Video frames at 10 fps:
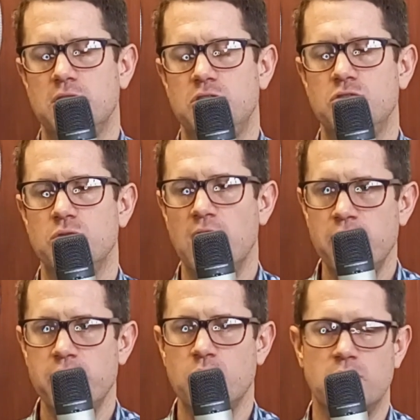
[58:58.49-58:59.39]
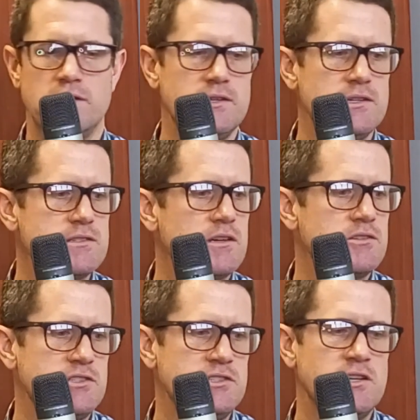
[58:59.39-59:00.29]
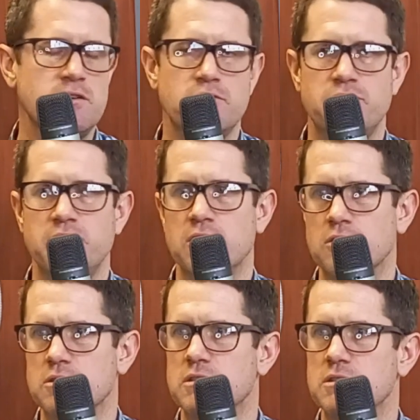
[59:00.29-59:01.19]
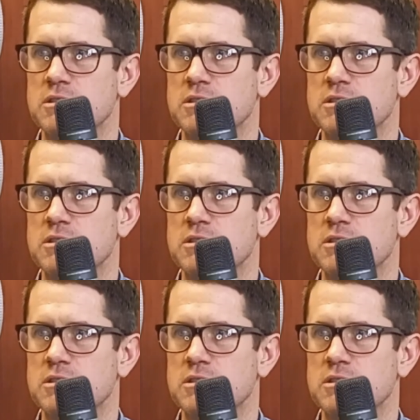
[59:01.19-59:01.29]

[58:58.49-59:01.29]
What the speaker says: to everyone in the science and engineering field,